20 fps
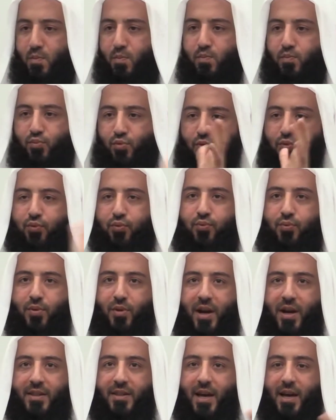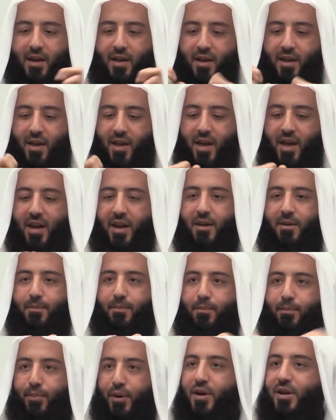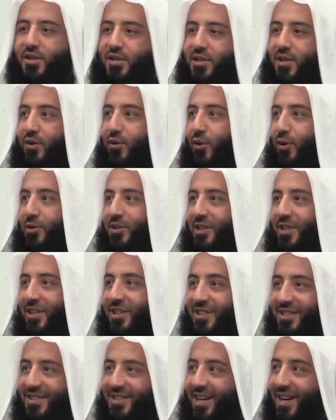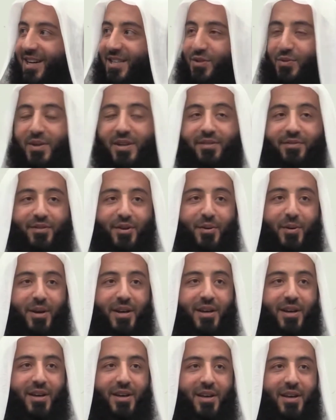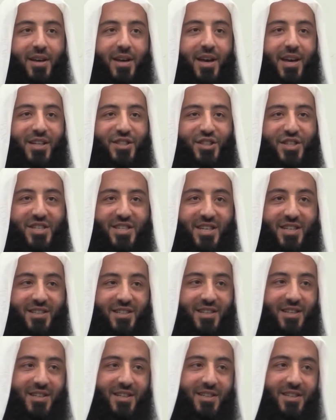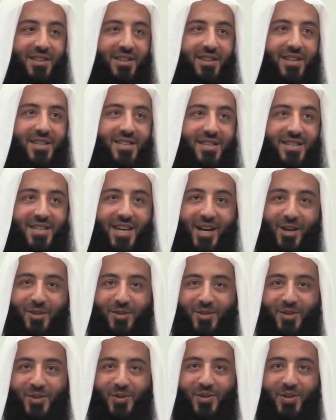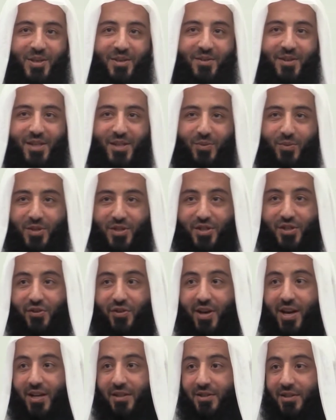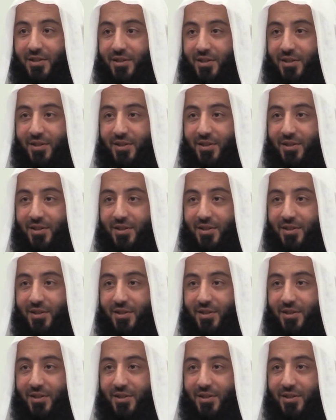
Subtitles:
poof, like that. And it burst and all the little stars went everywhere. And she said, this is how the universe was created.